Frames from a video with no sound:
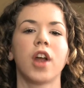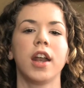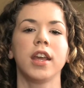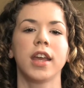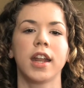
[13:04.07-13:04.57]

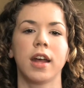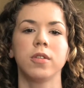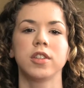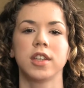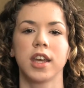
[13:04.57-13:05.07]
trying to get
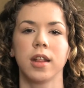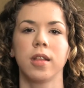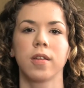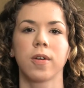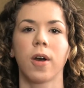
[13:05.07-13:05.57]
out to
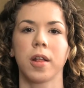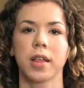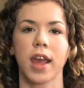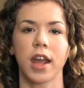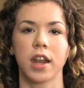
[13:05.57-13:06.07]
kids
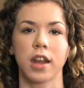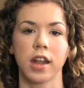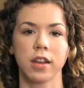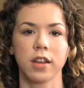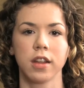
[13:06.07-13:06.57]
across
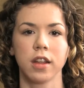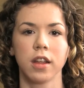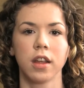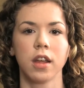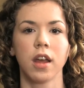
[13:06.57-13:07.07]
Canada.
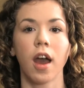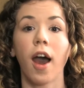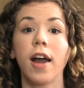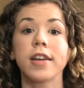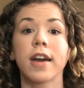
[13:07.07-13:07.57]

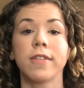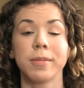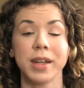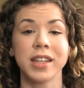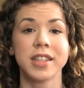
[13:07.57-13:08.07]
Our
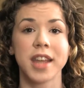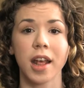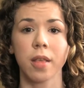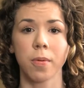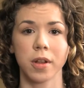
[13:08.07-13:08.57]
government
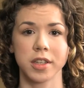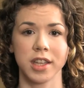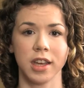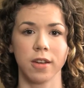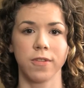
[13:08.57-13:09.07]
does want
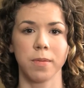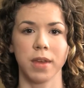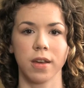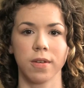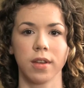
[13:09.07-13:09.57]
to hear from
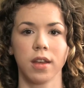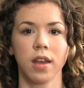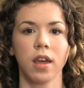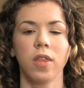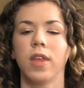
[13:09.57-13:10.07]
you.
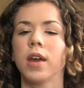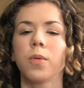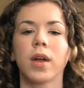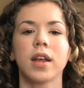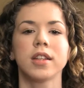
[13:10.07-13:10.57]

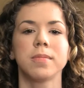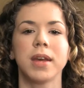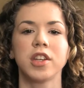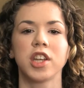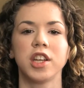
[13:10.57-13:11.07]
They're willing to
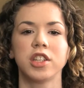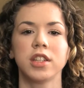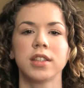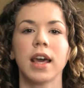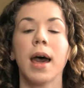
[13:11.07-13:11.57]
make
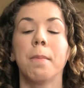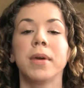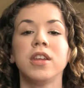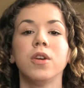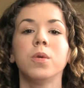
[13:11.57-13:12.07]
changes,
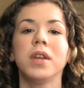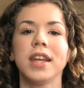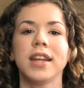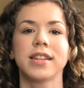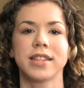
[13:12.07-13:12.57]
but you
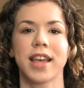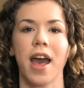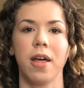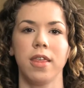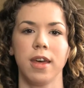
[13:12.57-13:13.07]
need to
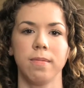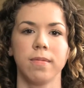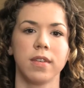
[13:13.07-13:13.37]
tell them.